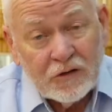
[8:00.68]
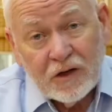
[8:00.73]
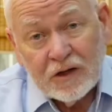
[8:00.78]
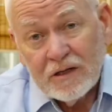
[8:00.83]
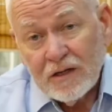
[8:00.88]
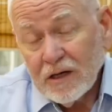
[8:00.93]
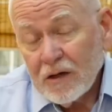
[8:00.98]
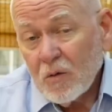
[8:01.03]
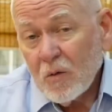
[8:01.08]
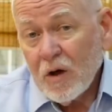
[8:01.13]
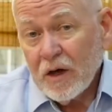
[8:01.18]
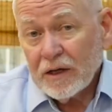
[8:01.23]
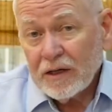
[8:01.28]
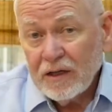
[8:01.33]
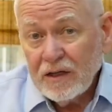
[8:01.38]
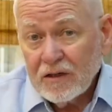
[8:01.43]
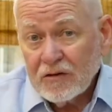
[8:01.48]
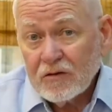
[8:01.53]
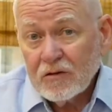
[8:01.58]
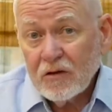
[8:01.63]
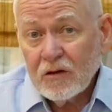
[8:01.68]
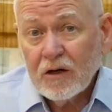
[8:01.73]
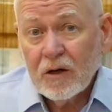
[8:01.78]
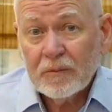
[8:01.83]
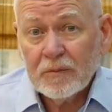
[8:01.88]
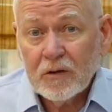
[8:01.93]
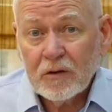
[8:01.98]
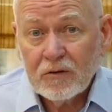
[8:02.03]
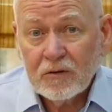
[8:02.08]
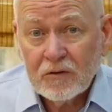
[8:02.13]
I tell you what, kids look
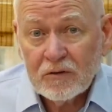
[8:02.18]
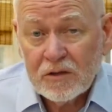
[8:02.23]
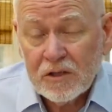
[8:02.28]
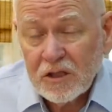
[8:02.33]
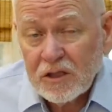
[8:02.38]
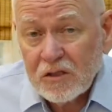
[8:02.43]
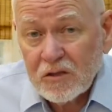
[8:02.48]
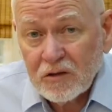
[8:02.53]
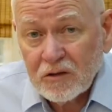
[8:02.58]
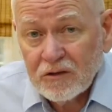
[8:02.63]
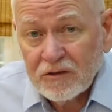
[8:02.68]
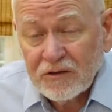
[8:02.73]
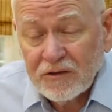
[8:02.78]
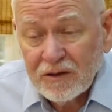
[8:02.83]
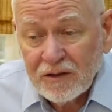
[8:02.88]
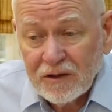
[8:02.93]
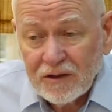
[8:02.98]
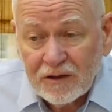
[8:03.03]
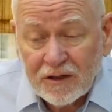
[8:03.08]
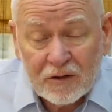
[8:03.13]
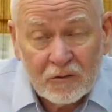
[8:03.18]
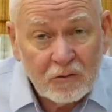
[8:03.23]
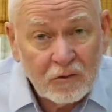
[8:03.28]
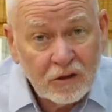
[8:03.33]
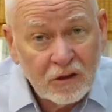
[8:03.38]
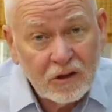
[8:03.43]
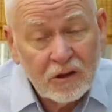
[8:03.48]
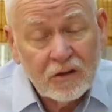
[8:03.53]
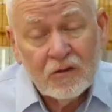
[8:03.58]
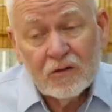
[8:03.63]
up to their teachers. They
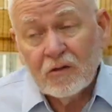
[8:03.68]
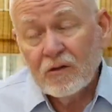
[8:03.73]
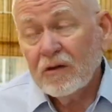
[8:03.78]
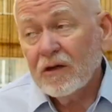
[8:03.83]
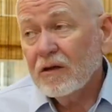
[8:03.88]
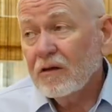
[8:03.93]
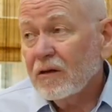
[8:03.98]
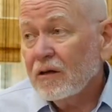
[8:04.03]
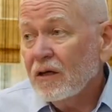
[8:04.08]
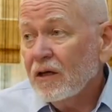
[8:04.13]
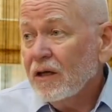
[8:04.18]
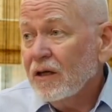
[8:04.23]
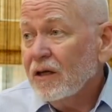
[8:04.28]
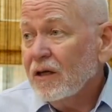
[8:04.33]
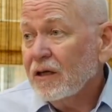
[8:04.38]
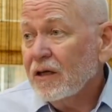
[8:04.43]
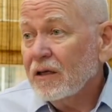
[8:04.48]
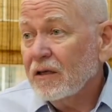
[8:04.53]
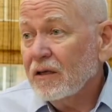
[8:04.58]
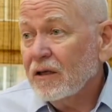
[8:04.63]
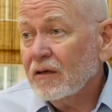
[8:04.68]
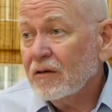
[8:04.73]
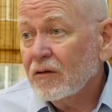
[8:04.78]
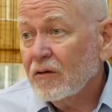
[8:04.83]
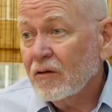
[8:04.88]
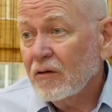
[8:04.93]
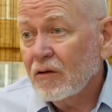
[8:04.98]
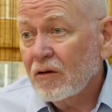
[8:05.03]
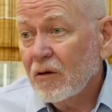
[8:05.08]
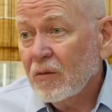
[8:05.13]
really do. They think
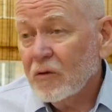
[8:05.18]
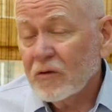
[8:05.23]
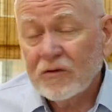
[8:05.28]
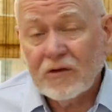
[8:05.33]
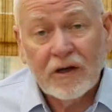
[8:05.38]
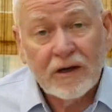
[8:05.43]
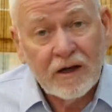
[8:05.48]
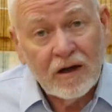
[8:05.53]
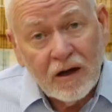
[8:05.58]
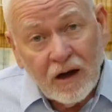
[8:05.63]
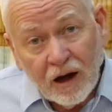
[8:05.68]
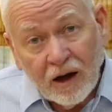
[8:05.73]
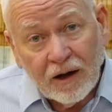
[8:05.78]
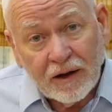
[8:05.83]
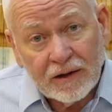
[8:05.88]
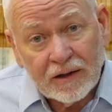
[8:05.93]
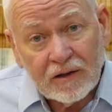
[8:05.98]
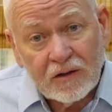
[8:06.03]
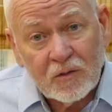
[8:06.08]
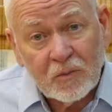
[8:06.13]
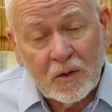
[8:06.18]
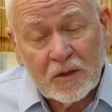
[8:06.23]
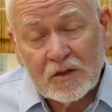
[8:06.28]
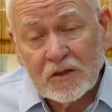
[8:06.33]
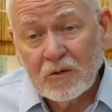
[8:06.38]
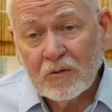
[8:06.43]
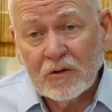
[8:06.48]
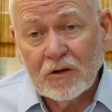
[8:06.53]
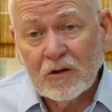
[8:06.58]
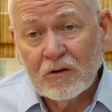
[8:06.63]
they're almost like God,
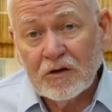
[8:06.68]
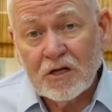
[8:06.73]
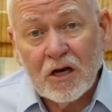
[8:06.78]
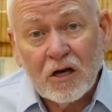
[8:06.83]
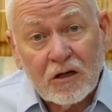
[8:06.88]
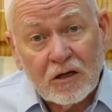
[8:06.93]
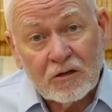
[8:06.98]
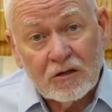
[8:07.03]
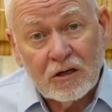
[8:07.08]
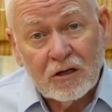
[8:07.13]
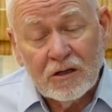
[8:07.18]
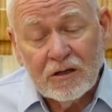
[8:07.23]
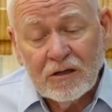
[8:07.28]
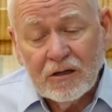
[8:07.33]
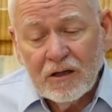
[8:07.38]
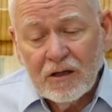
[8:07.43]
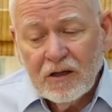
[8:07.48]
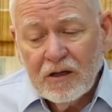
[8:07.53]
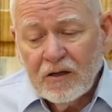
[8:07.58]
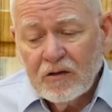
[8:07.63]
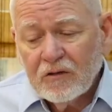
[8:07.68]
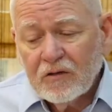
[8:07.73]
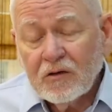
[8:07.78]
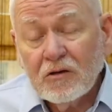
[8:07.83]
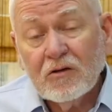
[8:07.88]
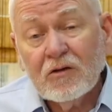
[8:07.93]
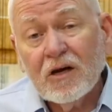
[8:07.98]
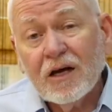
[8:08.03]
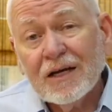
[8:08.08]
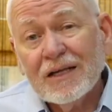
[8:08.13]
especially when they're younger. So
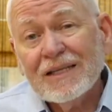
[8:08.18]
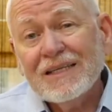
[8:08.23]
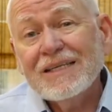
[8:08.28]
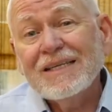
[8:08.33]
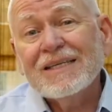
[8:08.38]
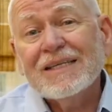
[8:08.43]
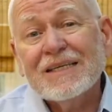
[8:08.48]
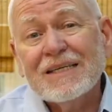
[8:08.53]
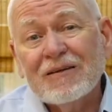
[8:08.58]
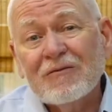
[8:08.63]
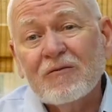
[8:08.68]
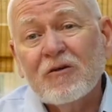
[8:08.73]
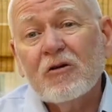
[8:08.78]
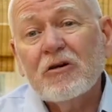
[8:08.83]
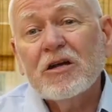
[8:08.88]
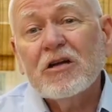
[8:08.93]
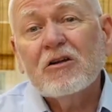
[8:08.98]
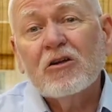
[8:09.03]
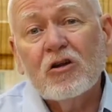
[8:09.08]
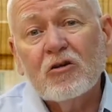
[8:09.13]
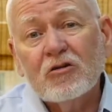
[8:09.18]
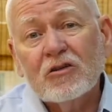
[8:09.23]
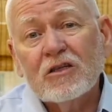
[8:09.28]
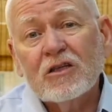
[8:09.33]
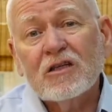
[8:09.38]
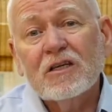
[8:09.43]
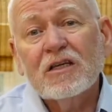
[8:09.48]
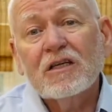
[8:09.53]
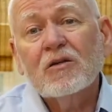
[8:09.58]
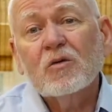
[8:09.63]
you got to listen very
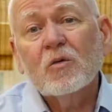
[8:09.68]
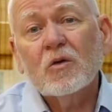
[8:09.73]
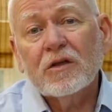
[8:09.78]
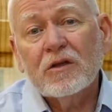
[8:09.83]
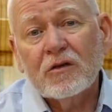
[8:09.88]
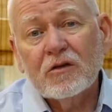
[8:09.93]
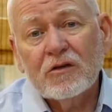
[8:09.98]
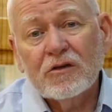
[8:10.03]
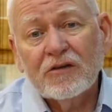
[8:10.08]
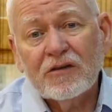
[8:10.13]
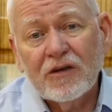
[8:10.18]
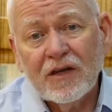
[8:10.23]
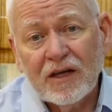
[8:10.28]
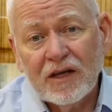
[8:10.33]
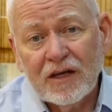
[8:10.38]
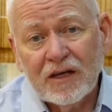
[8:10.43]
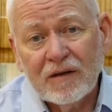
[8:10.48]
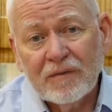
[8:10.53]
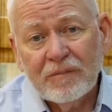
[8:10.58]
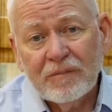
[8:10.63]
closely to what they're saying.